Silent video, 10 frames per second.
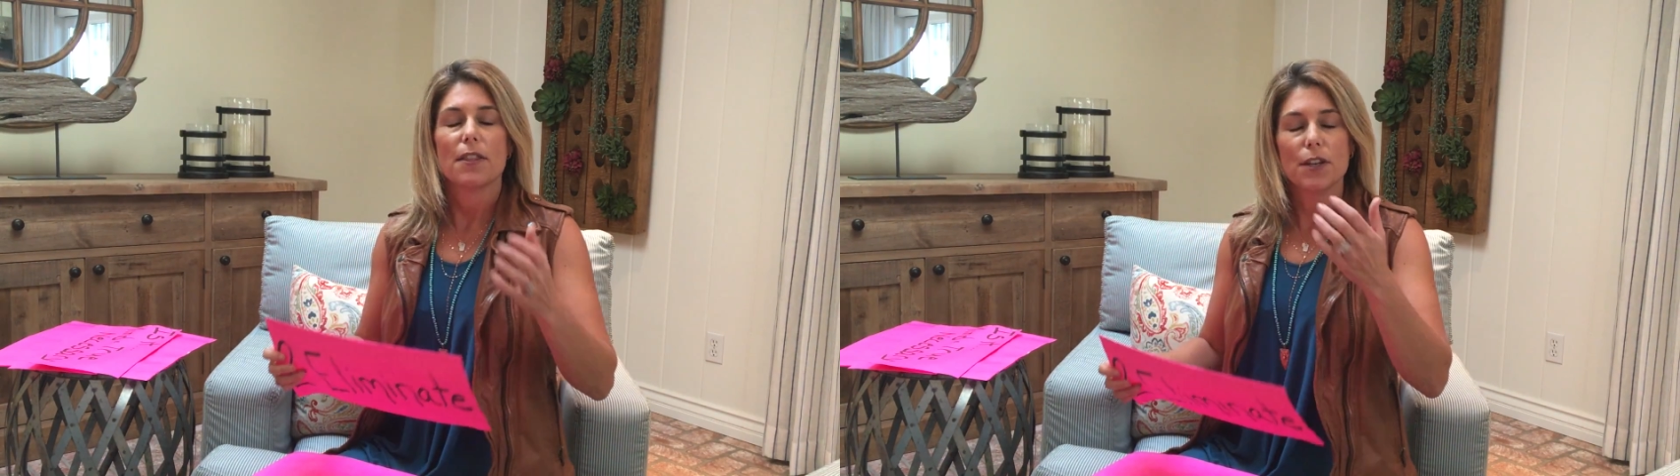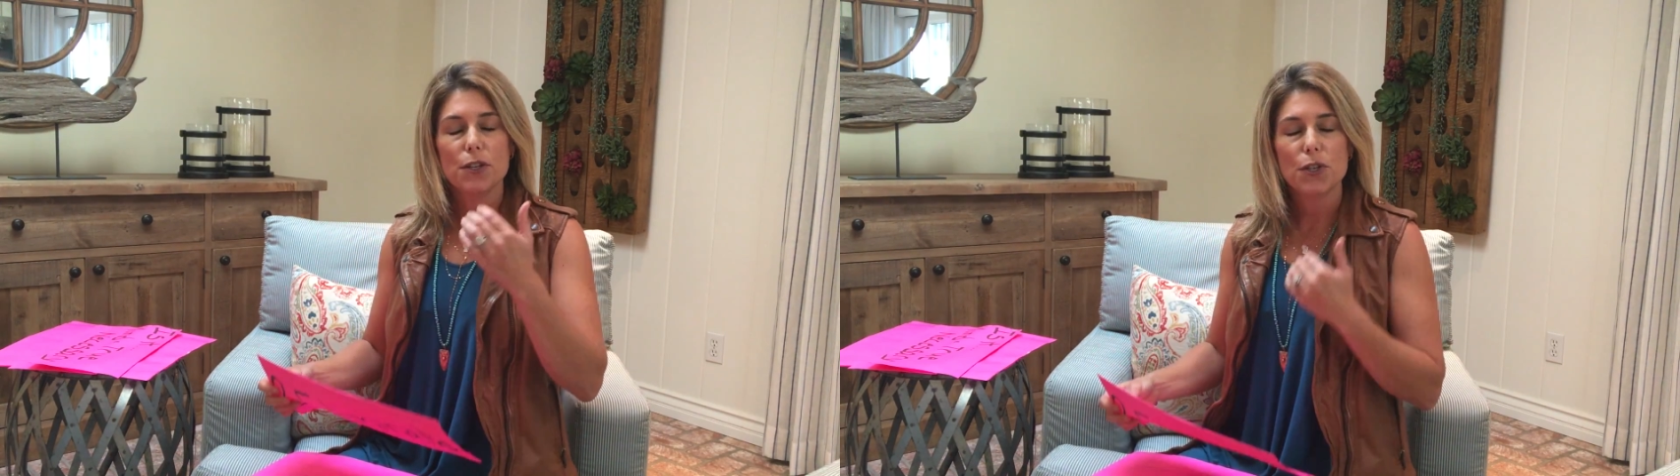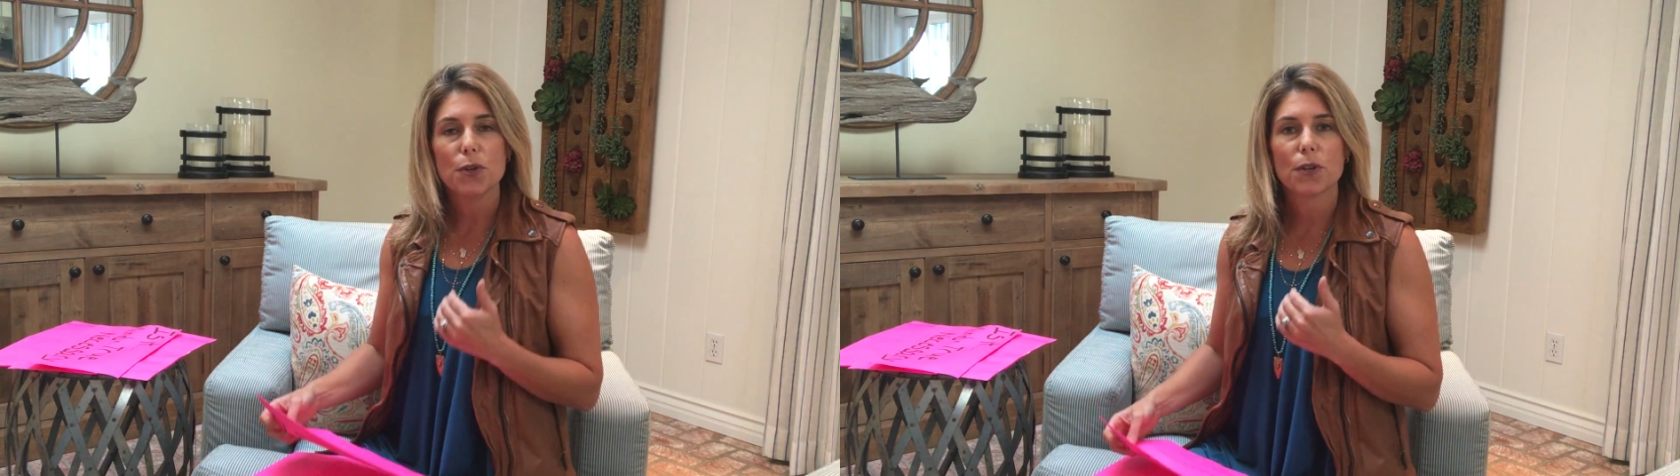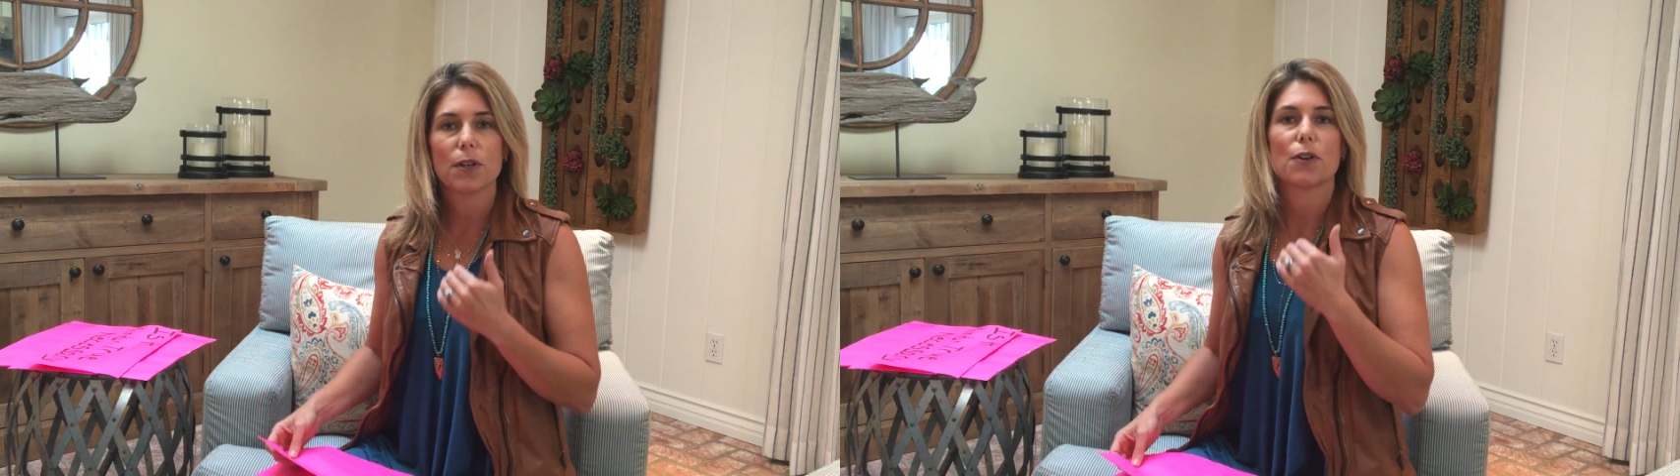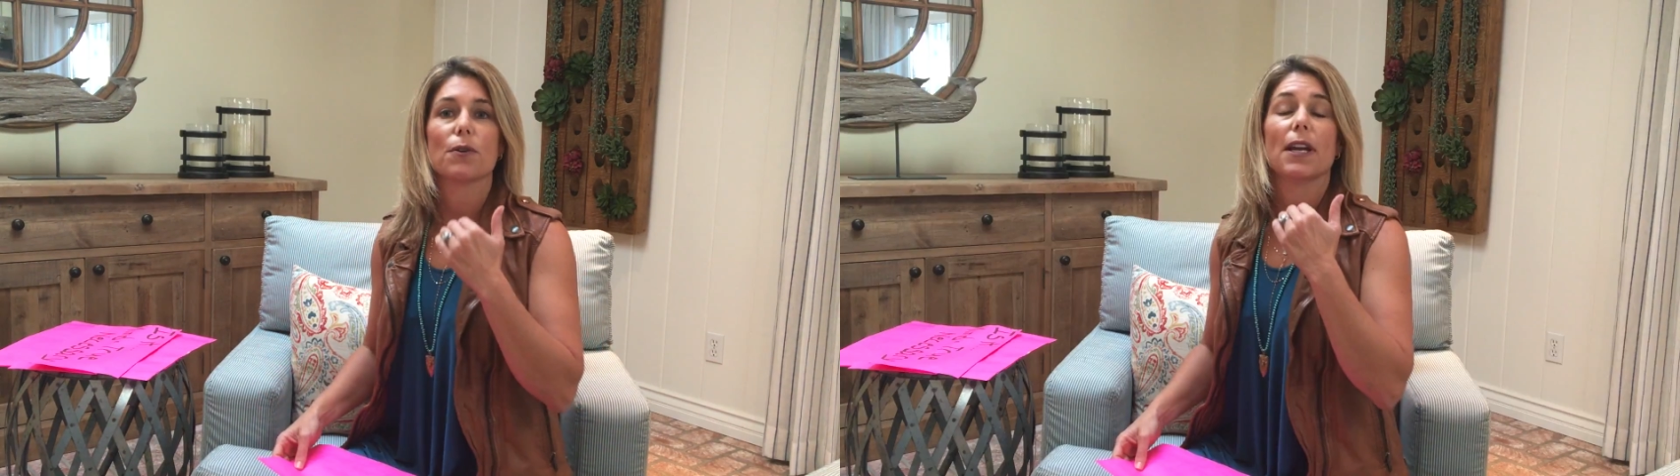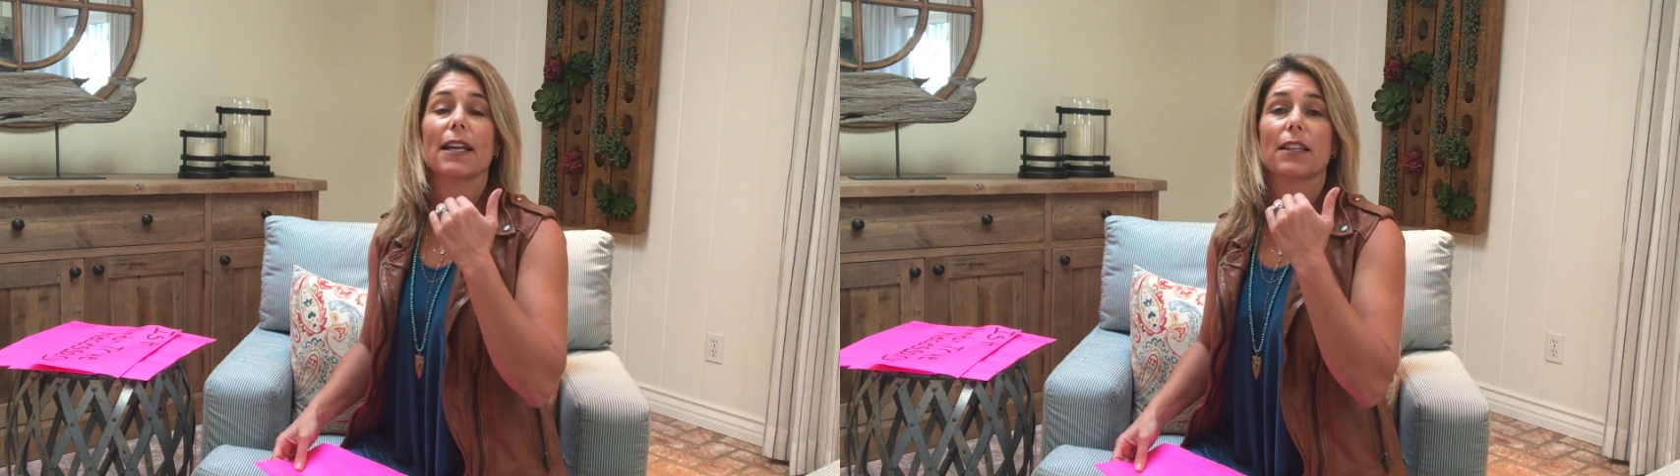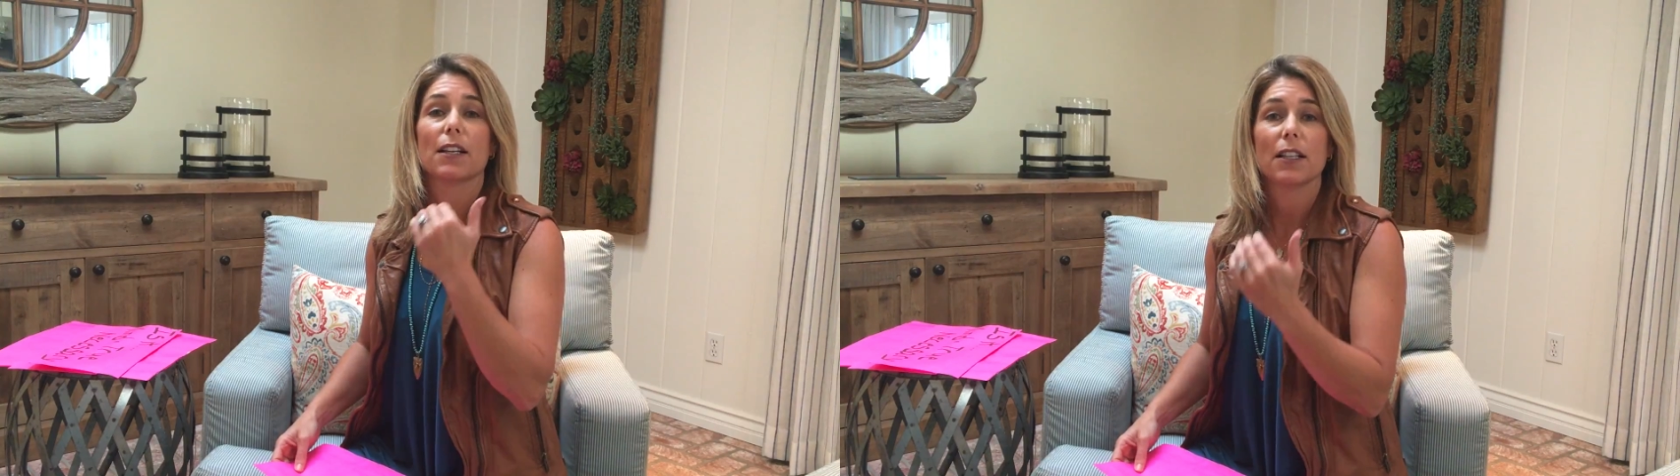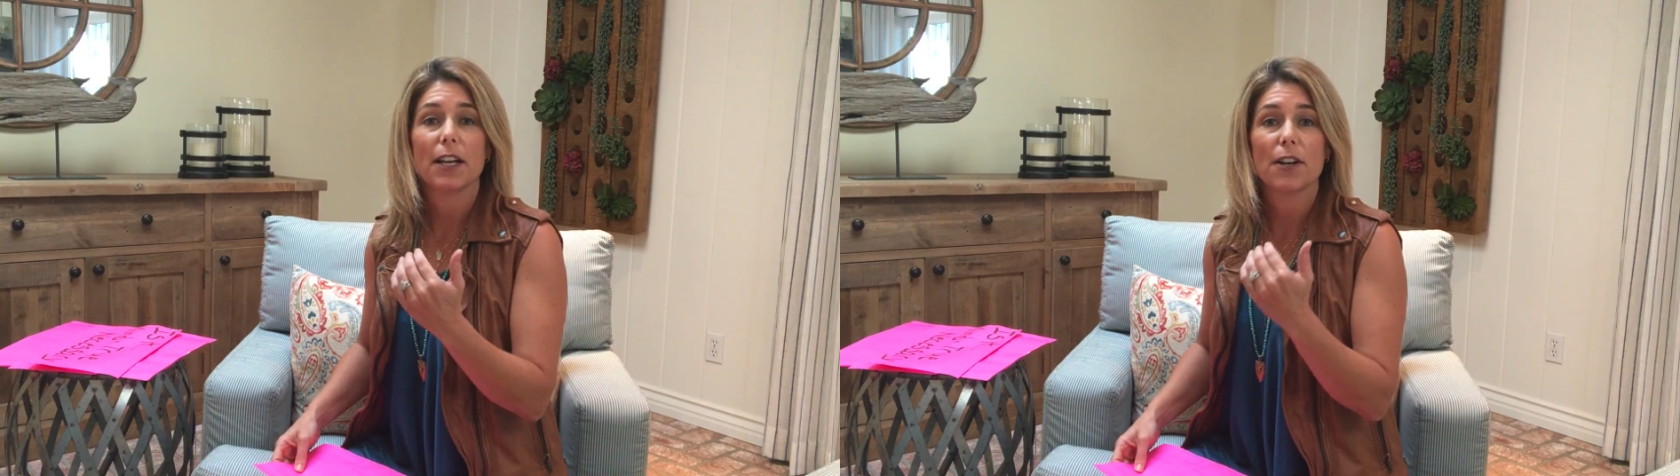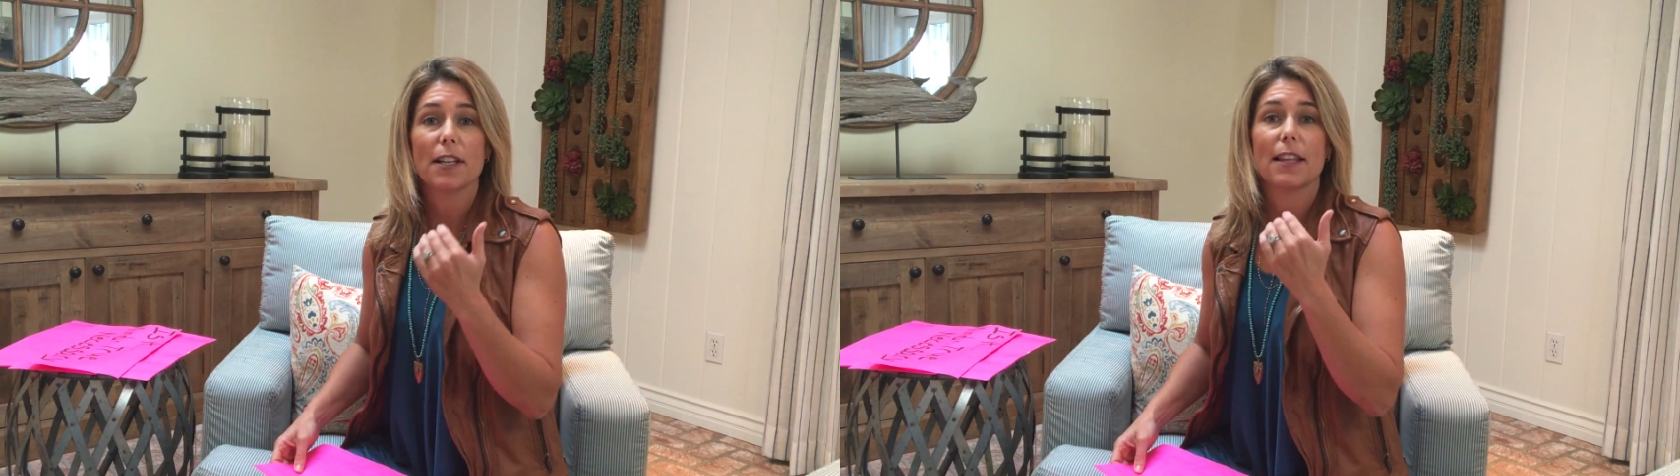then you can create the clarity